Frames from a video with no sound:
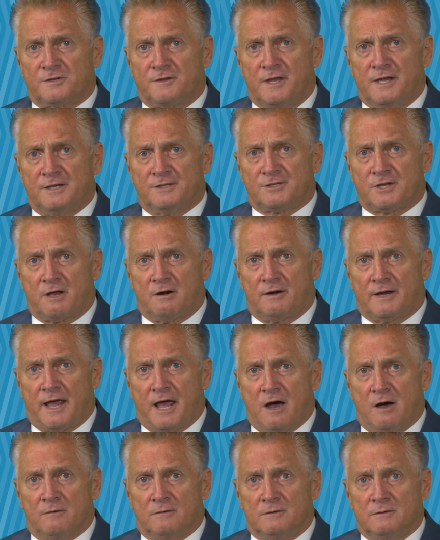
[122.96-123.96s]
things settle
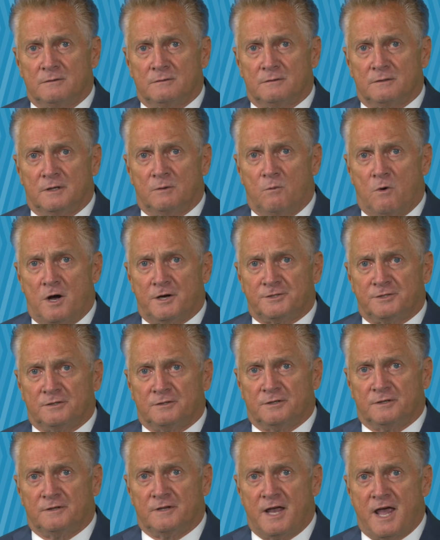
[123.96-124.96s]
down in
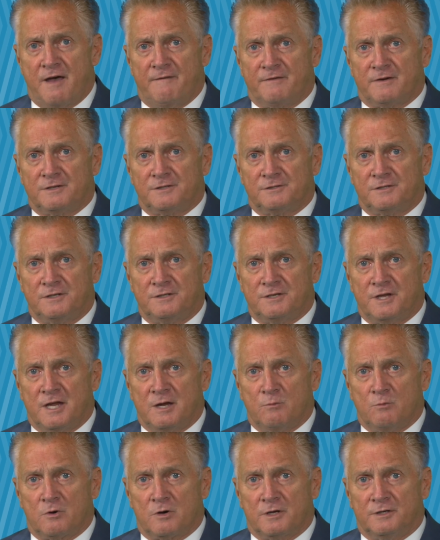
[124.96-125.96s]
Washington, the advocacy
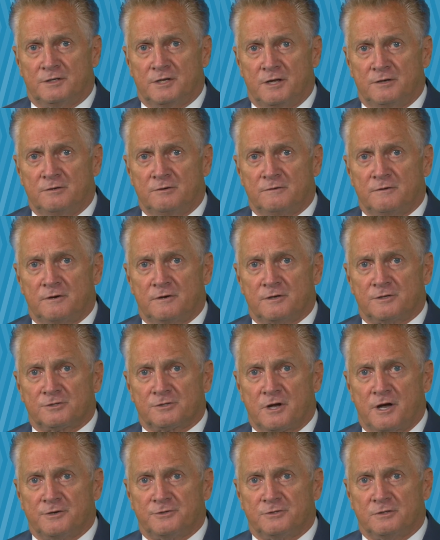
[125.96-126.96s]
team will continue their
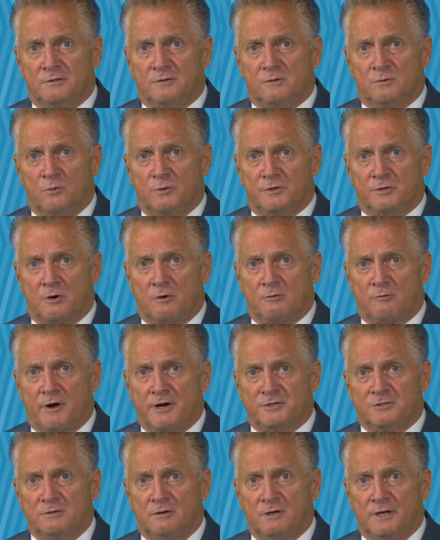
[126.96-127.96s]
discussion with
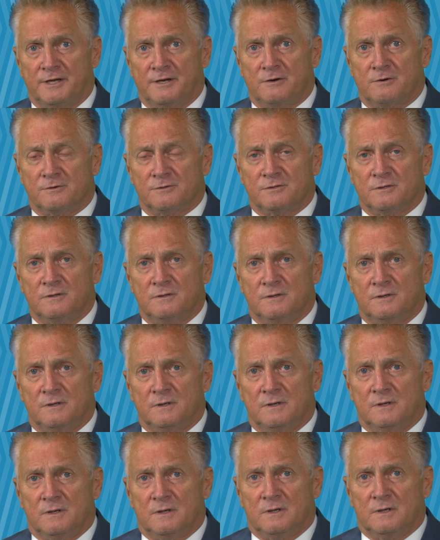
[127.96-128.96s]
congressional leaders
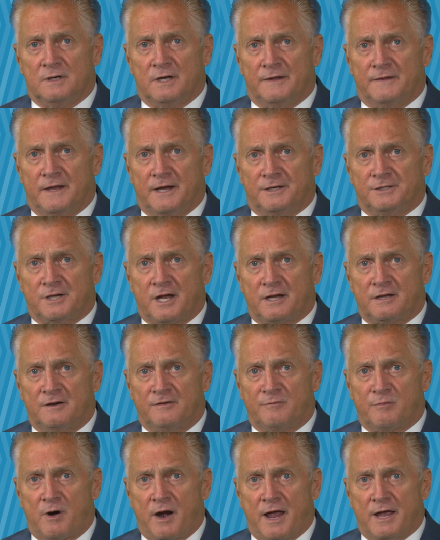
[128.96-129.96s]
and the
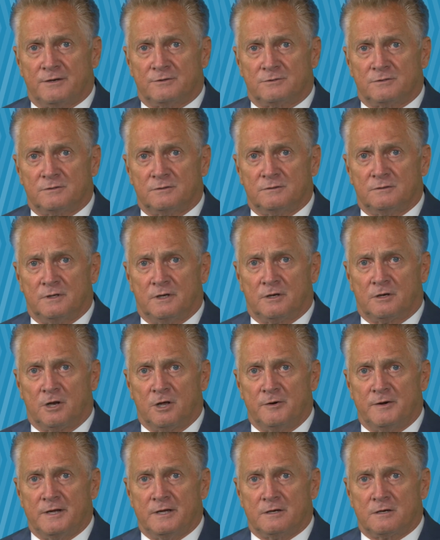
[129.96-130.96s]
executive branch,
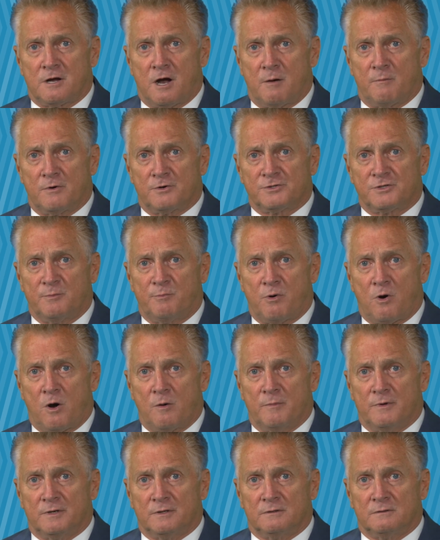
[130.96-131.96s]
including Commerce
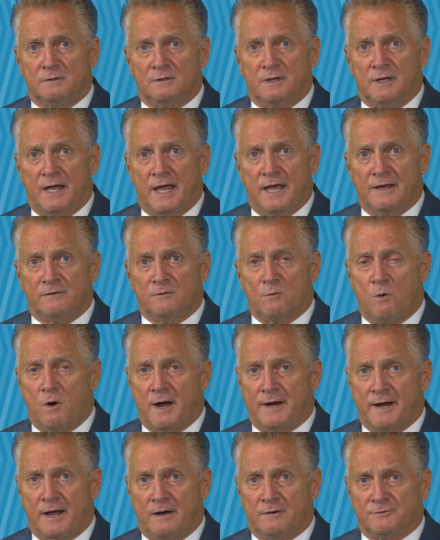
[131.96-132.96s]
Department and the
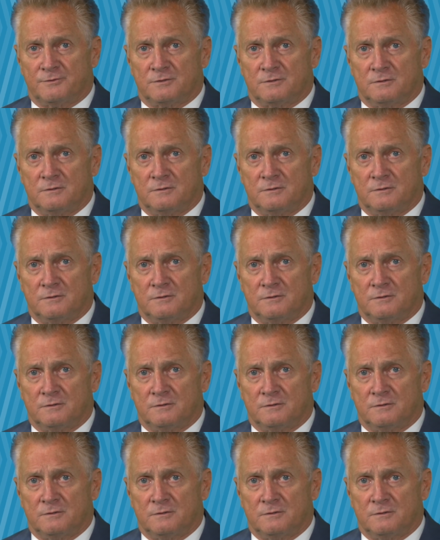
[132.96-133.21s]
White House.